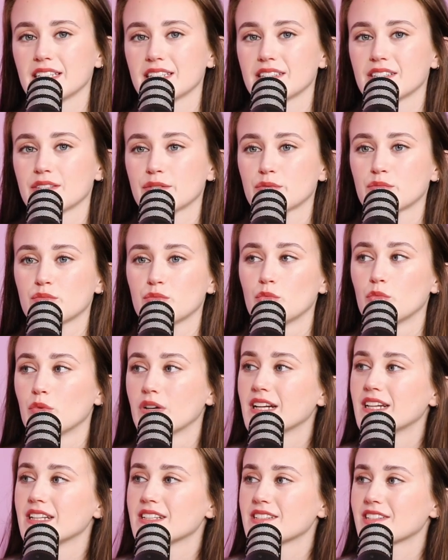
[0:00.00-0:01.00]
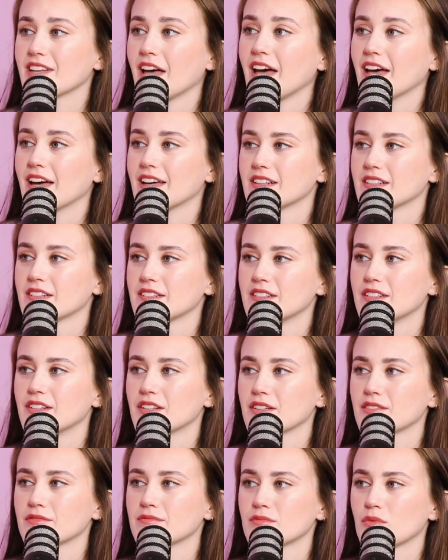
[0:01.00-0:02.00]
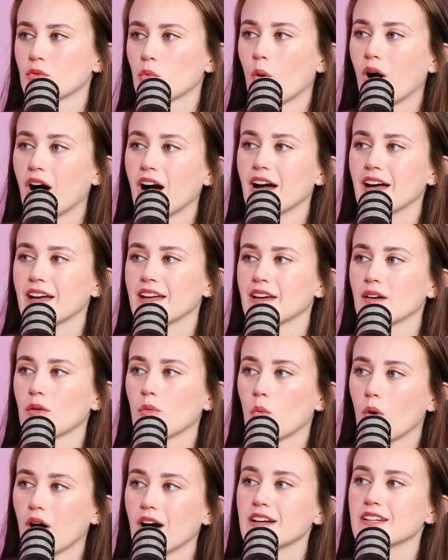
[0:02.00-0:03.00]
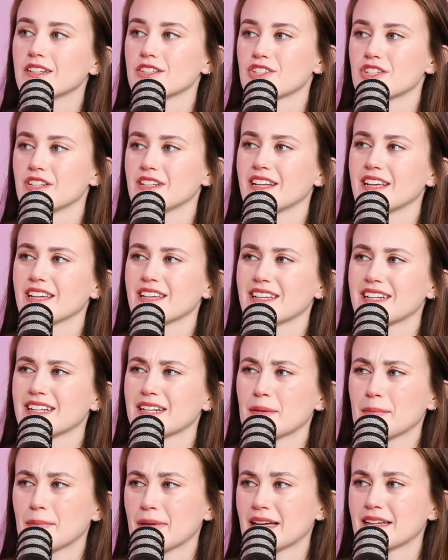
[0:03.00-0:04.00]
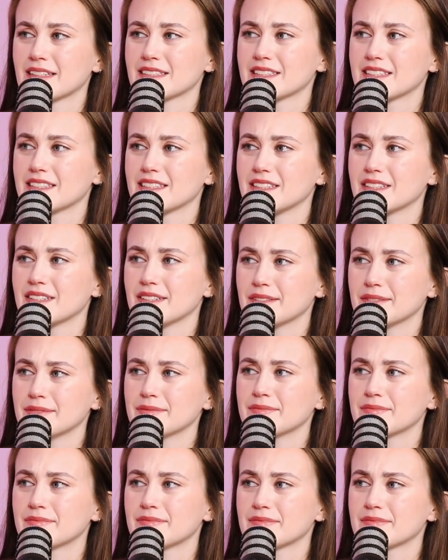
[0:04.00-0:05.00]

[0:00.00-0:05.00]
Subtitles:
that's really sad. You know, why is she naked in a bank? You know,